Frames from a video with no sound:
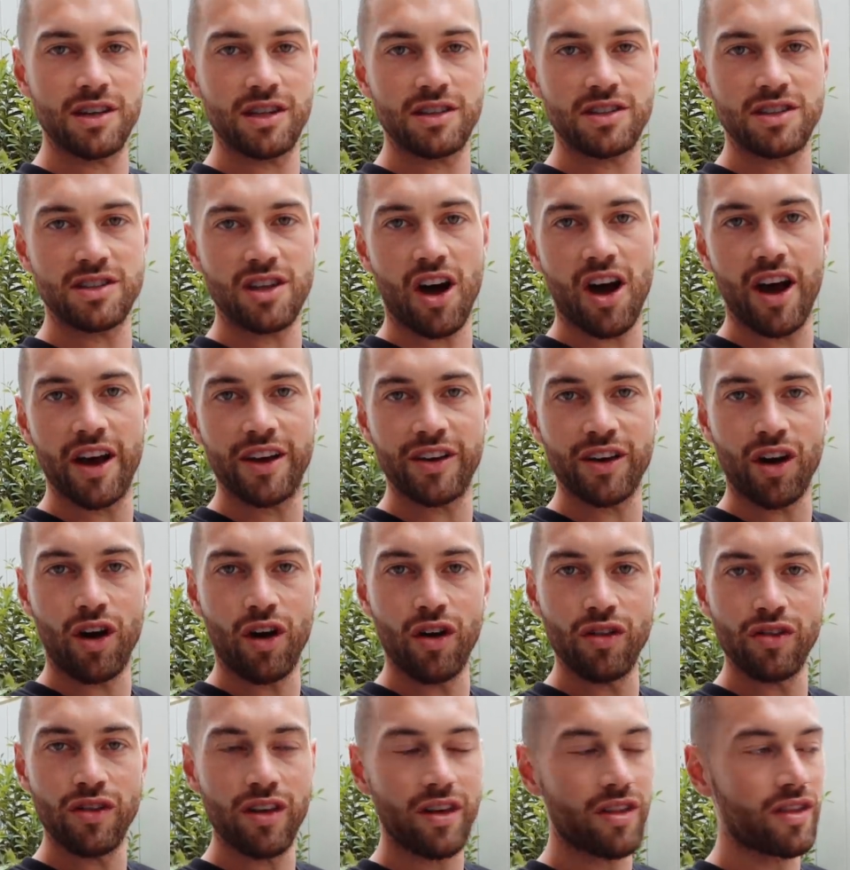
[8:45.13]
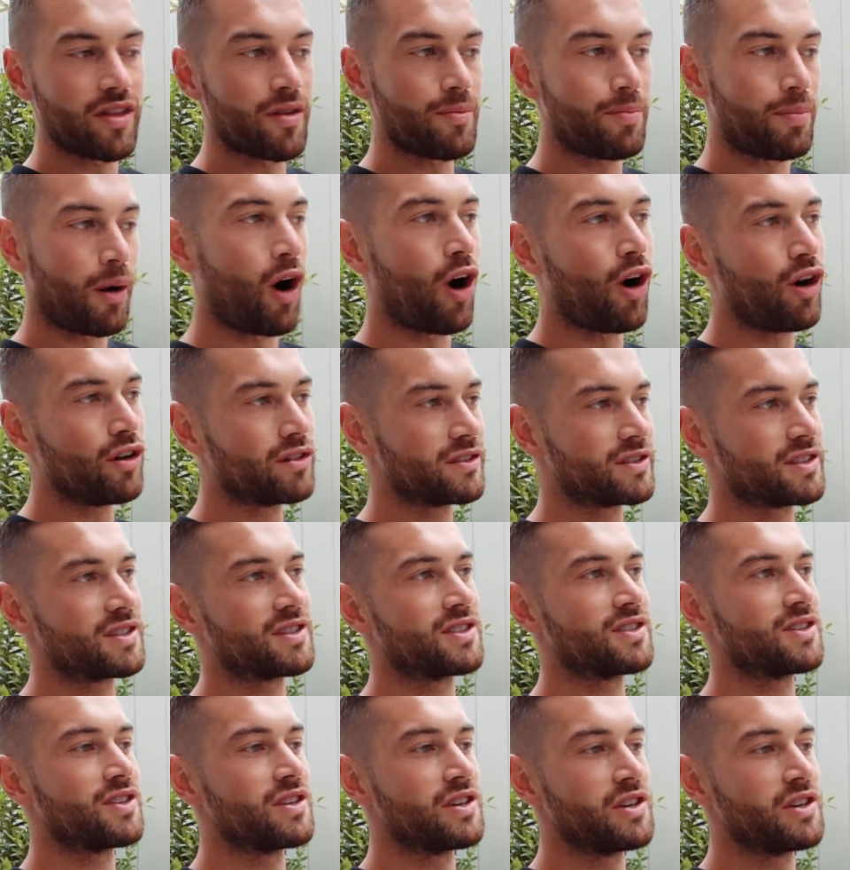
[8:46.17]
started on the pots,